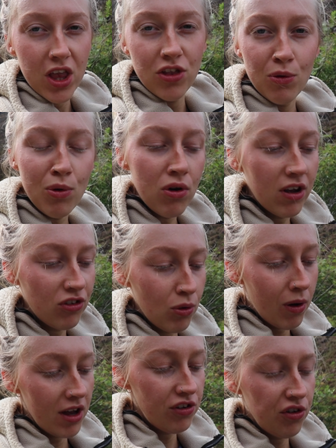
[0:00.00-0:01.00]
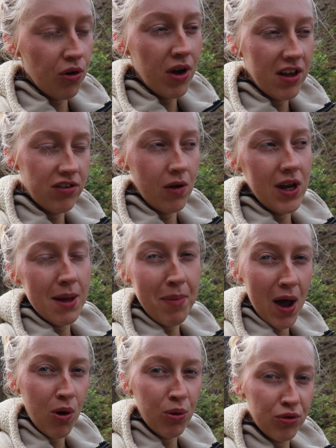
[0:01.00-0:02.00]
The walk is quite short, it's only
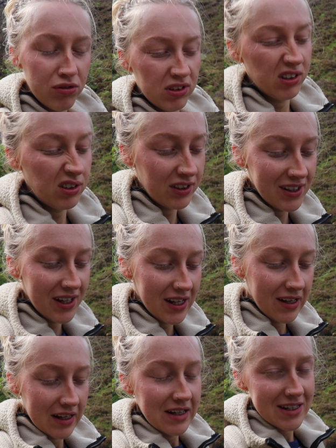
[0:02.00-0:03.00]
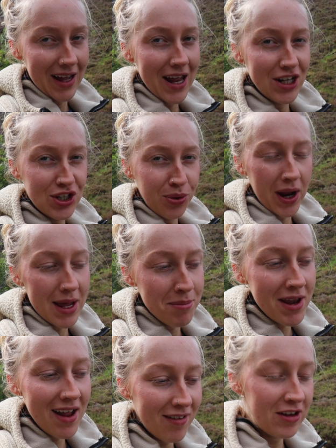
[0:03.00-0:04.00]
about 10-20
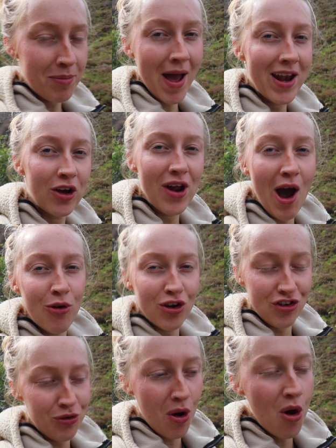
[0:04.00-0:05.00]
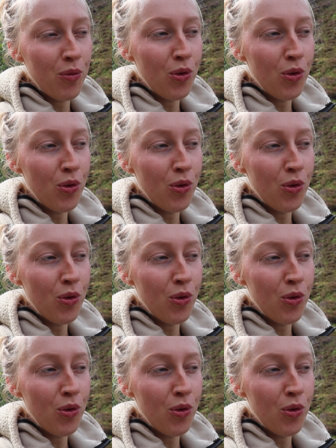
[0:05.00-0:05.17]
minutes depending on how good you are at